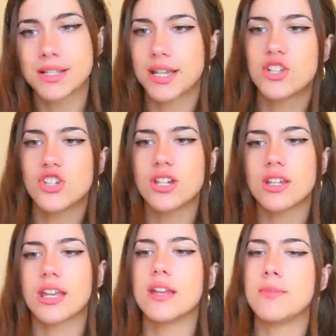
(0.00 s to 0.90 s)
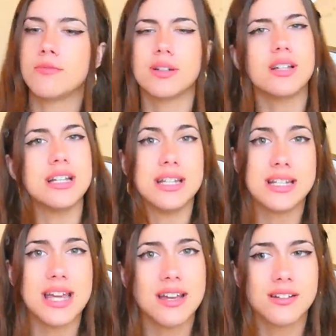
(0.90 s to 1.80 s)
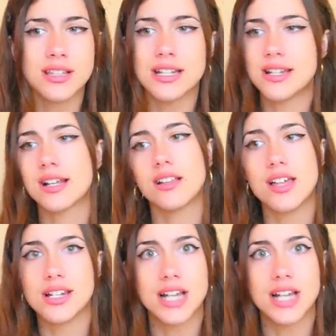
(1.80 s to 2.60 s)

the kitchen can be really detailed and take a lot of